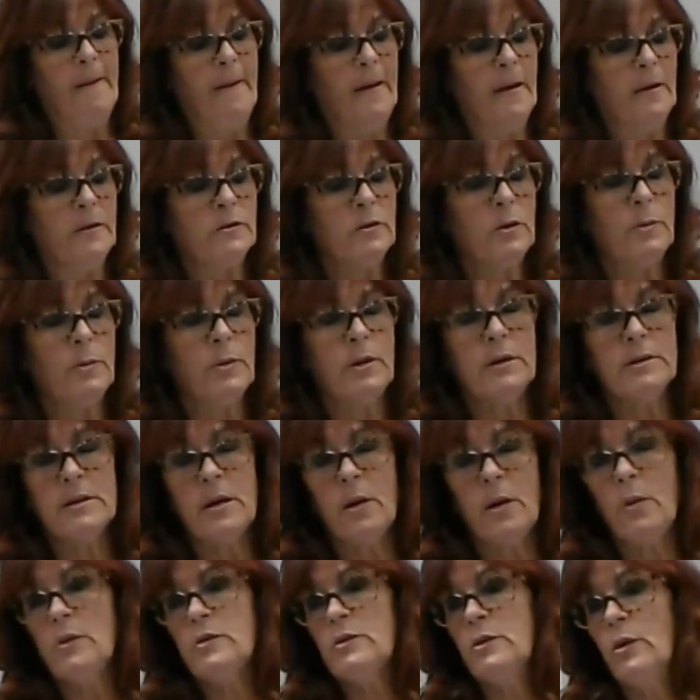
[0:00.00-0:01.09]
So because
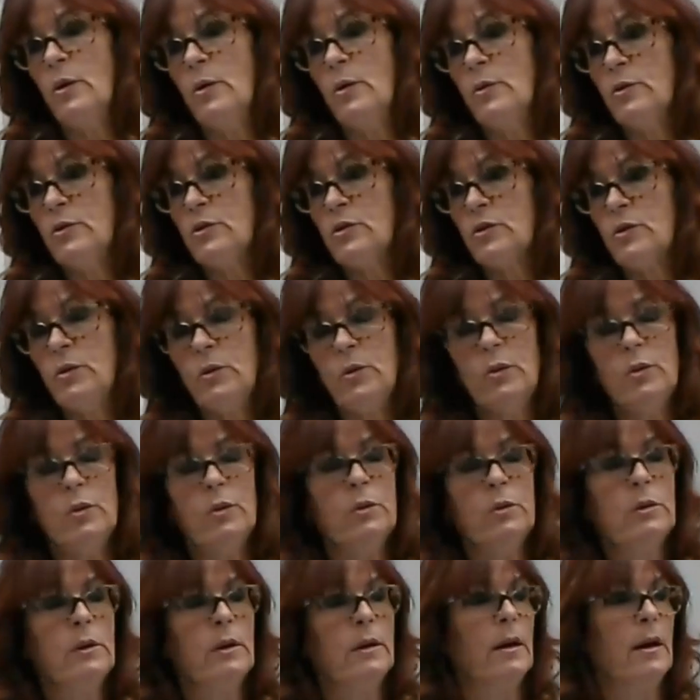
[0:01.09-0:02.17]
I wasn't going to
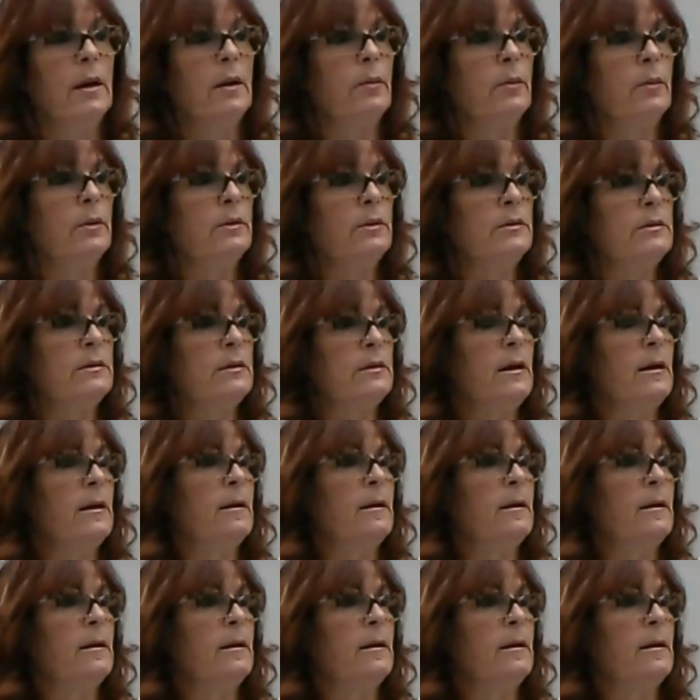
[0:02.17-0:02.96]
school and I was